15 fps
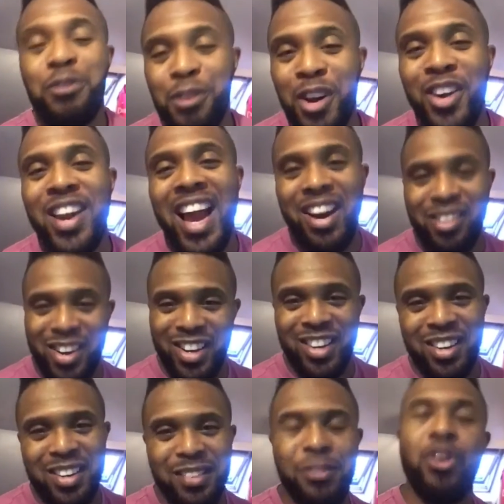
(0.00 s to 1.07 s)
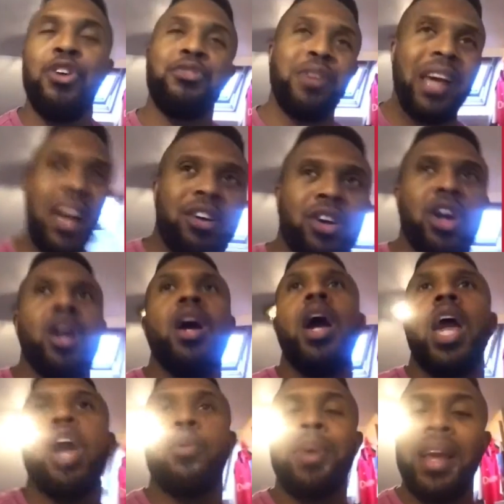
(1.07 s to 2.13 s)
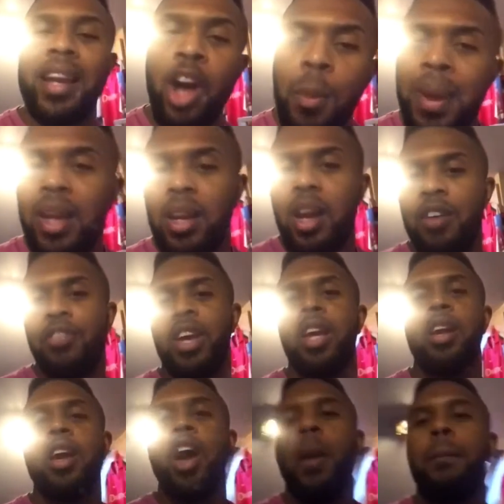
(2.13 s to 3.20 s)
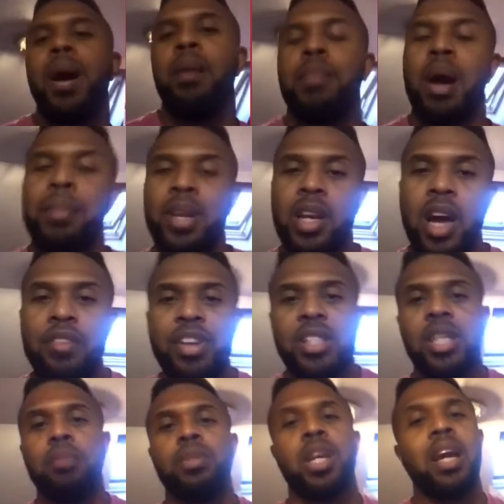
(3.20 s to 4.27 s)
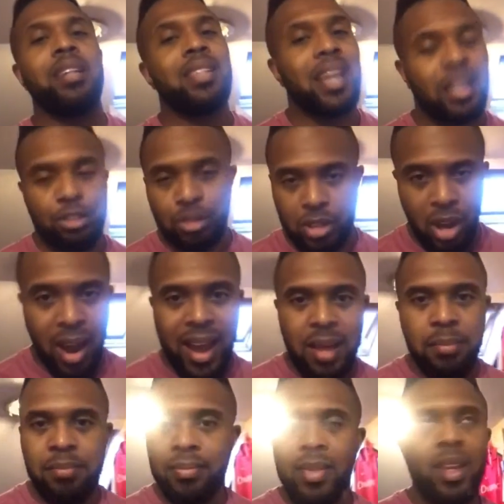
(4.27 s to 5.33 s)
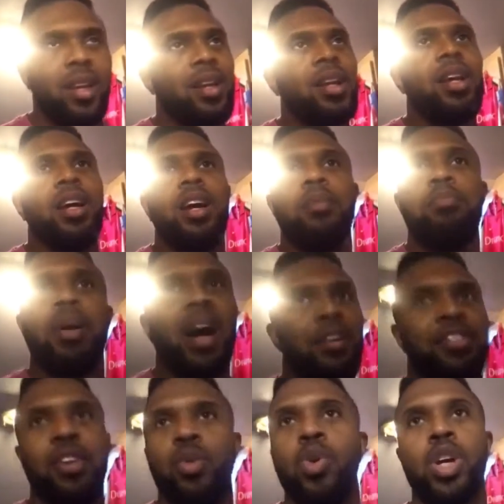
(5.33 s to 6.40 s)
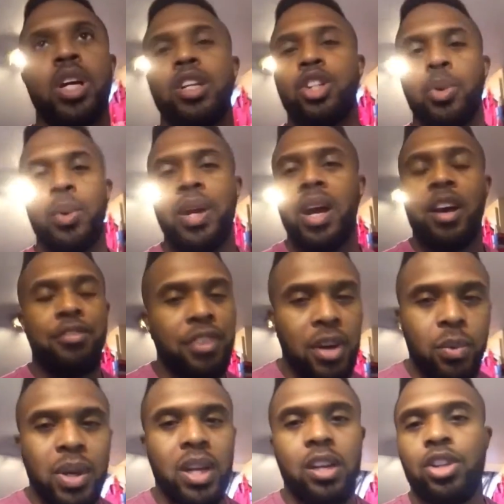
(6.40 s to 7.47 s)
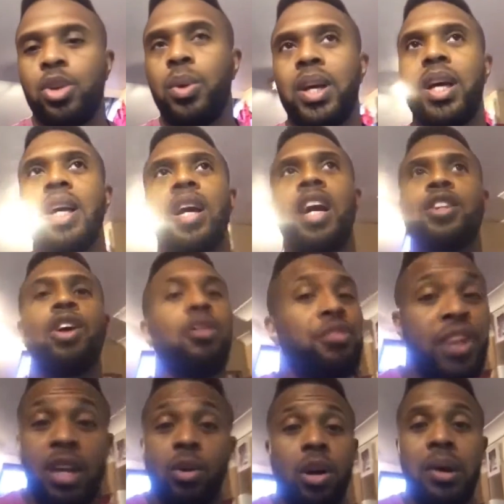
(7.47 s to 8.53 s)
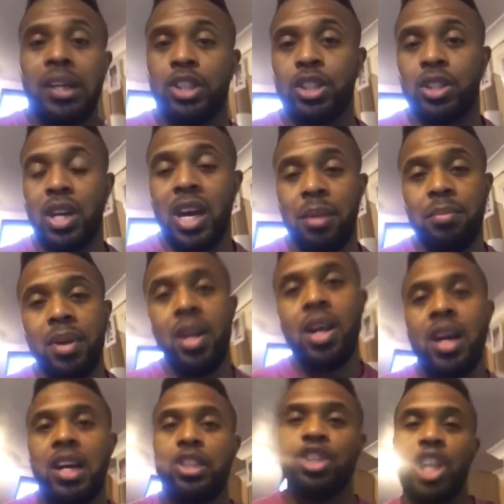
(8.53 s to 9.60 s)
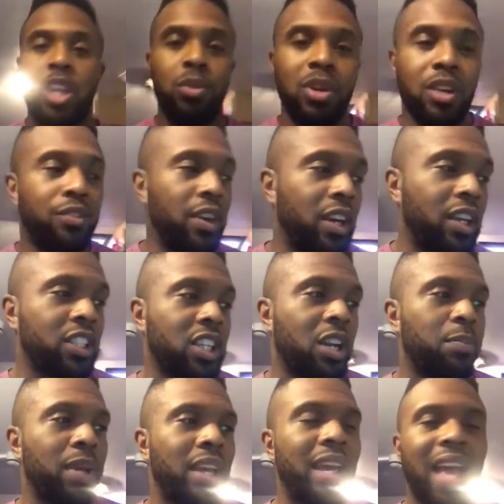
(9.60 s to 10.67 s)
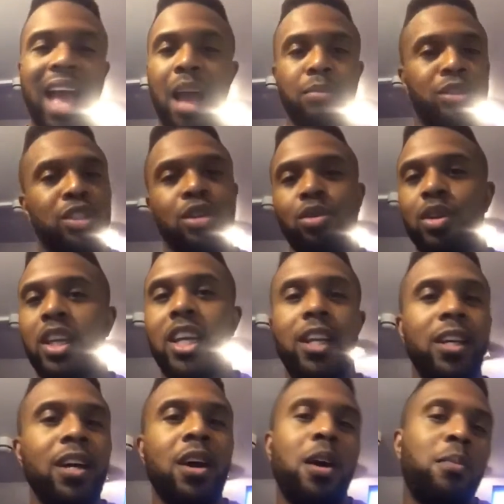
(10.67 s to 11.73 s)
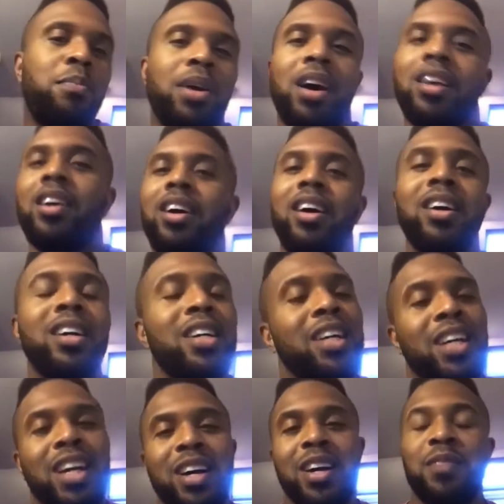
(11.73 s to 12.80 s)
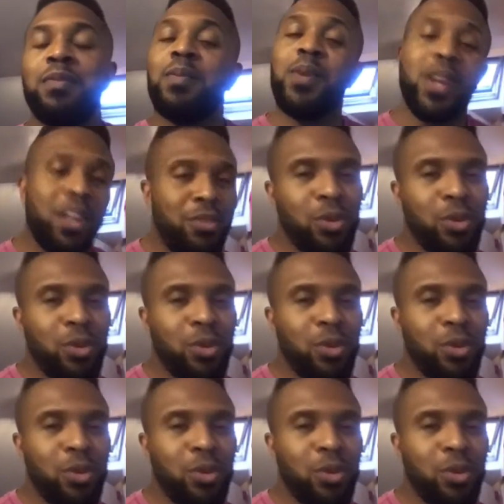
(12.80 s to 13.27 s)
3, on aggregate. 4 3 aggregate. It'll be a little bit nervy, but it might be nervy in terms of going to extra time but I think we're going to do it. I think we're going to do it. I don't think it'll go extra time. I genuinely think it's going to be absolutely pucker. Looking